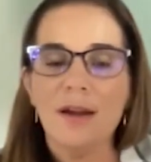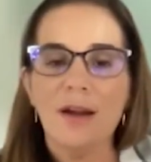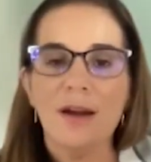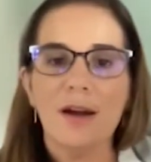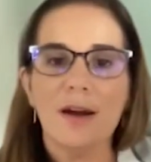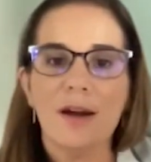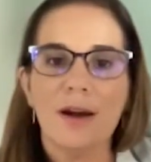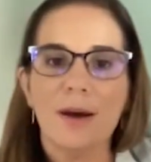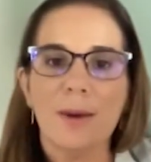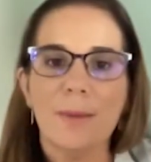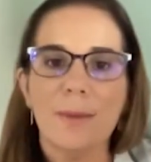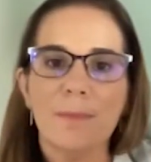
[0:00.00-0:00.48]

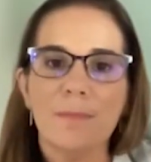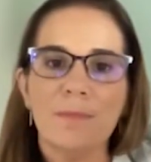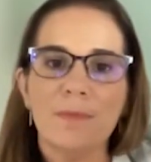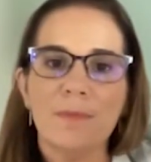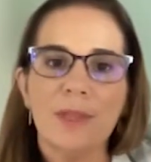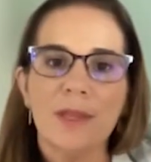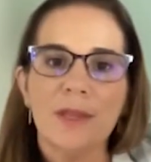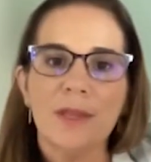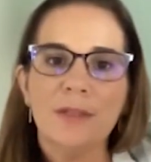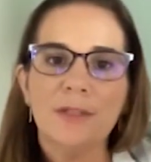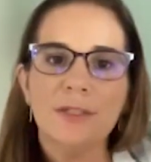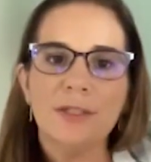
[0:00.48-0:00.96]

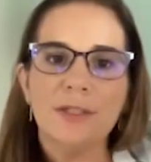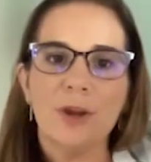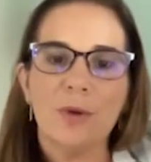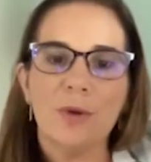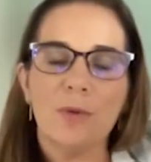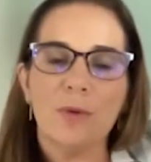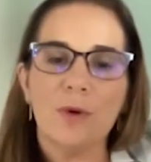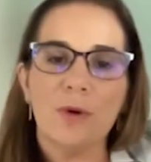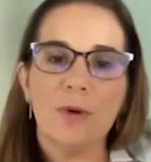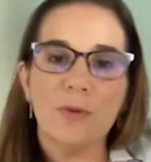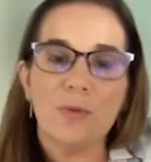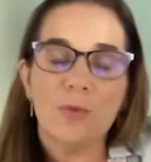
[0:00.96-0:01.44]

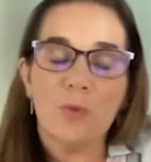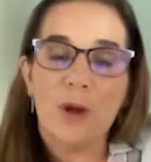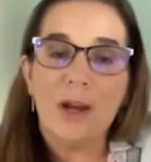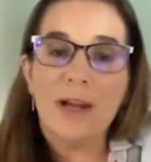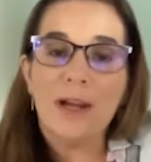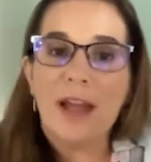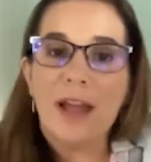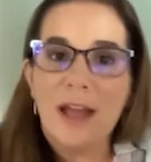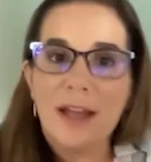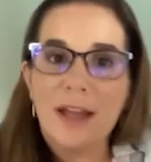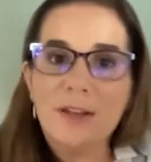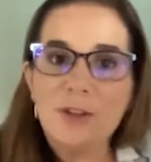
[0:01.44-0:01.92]
So on
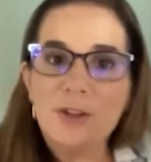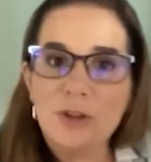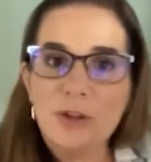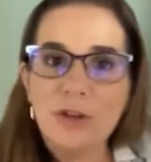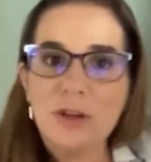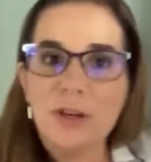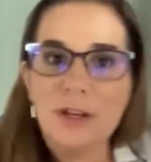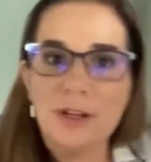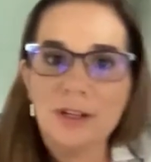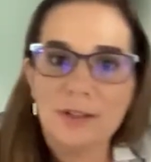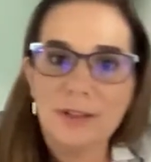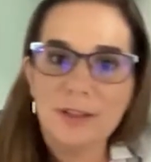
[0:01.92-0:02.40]
one hand,
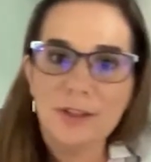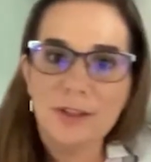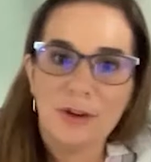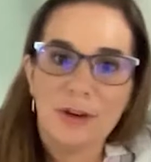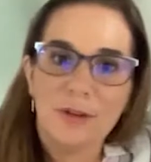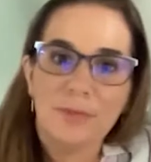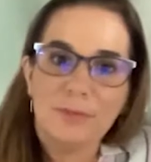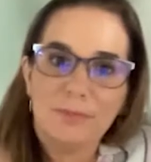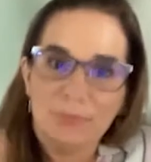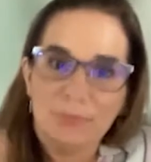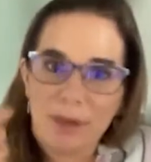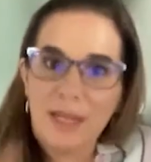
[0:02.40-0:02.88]

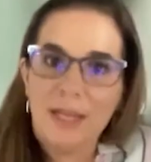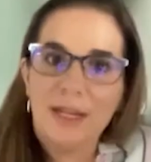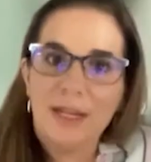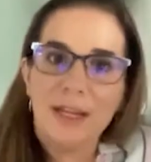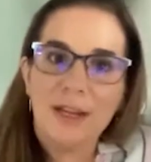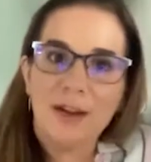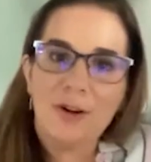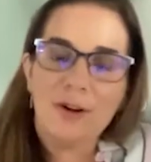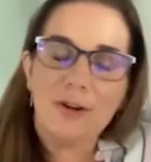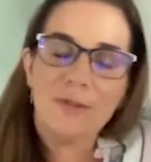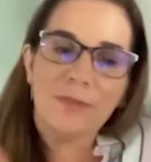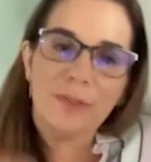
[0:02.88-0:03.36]
you're
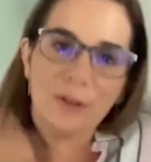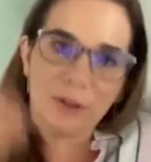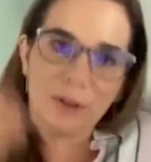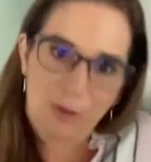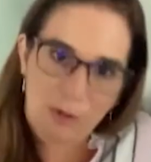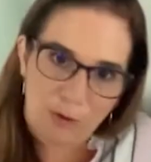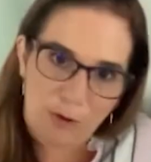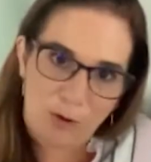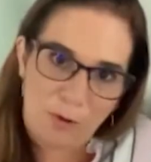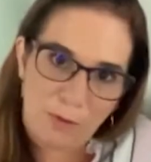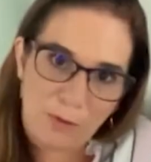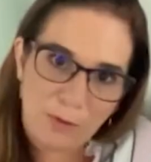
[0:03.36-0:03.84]
betting on the
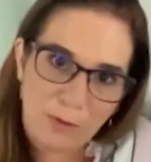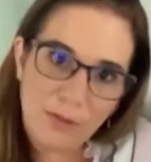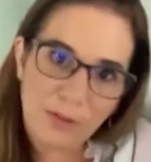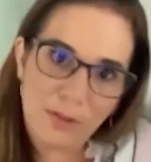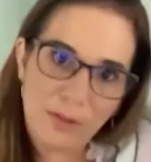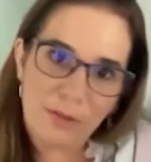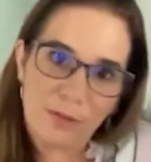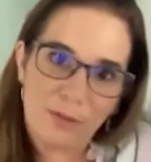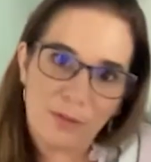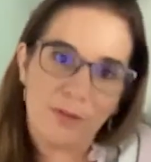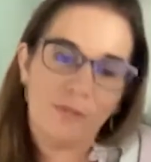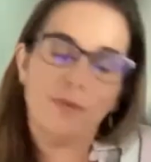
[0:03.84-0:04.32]

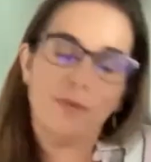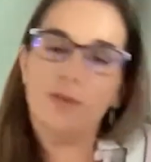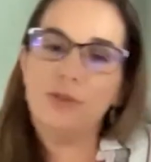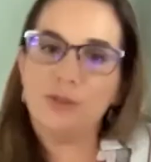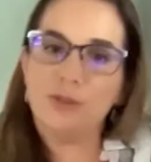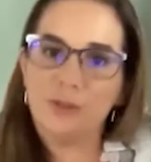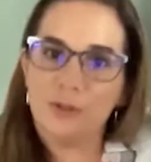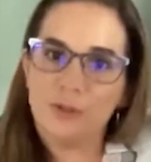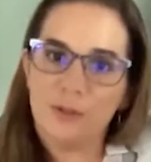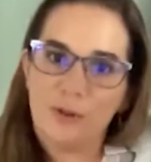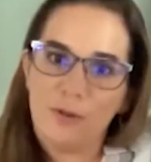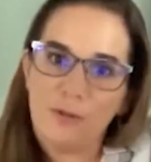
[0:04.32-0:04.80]
growth, the
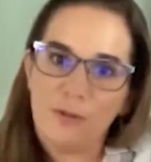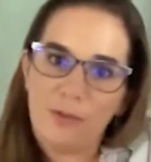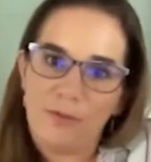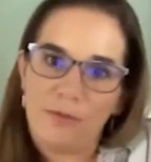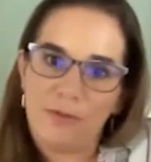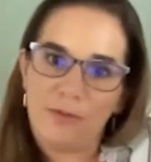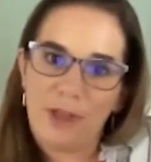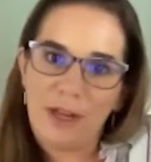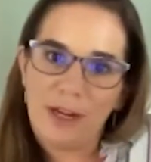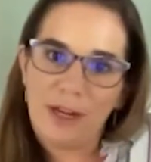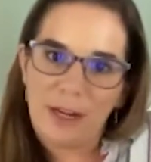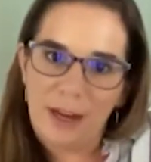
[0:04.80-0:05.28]
future growth
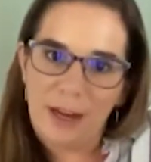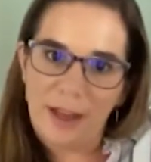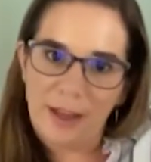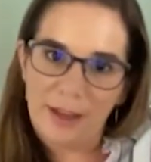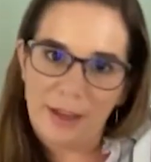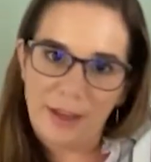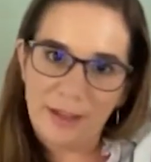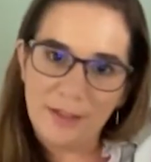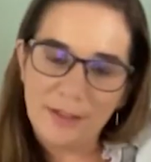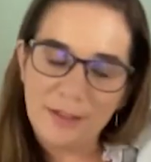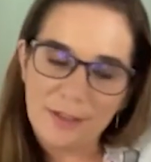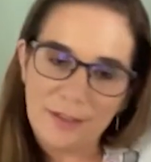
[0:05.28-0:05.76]
of that
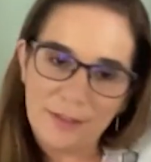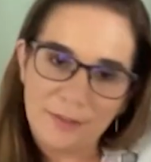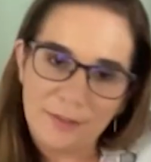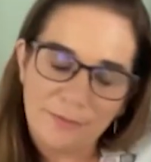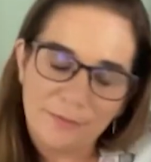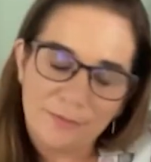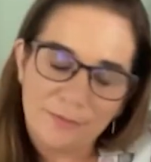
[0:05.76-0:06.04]
client.